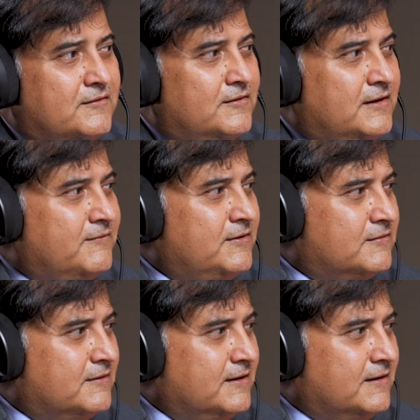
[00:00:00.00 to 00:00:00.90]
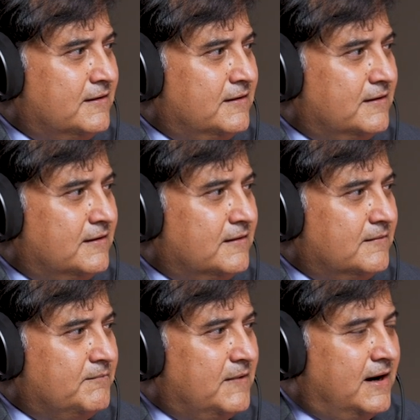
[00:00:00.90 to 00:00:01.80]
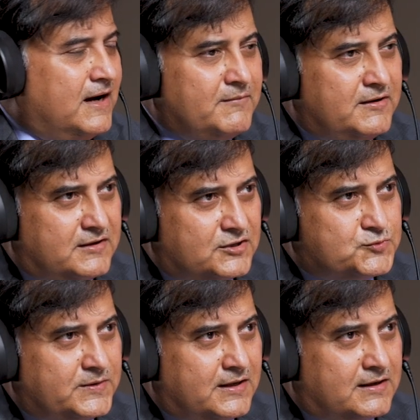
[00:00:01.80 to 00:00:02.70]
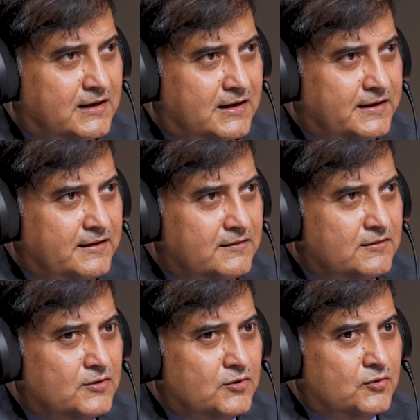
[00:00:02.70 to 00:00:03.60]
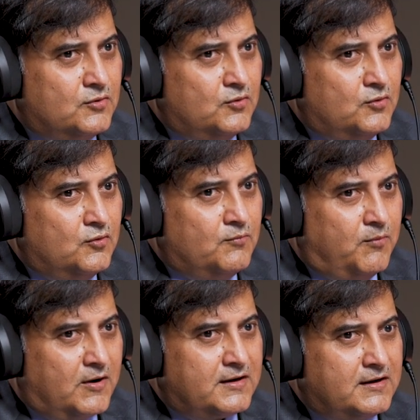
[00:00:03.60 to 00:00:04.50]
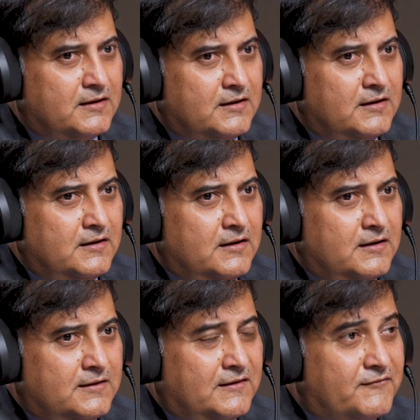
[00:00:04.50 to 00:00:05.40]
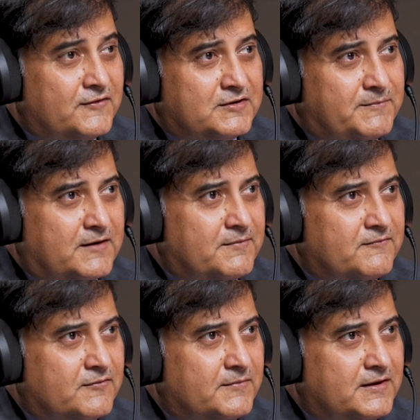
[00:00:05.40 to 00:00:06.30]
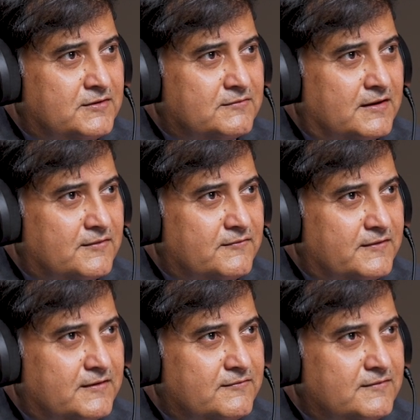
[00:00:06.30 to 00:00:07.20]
even today, I'm in touch with a client who bought the first apartment from me in 2005.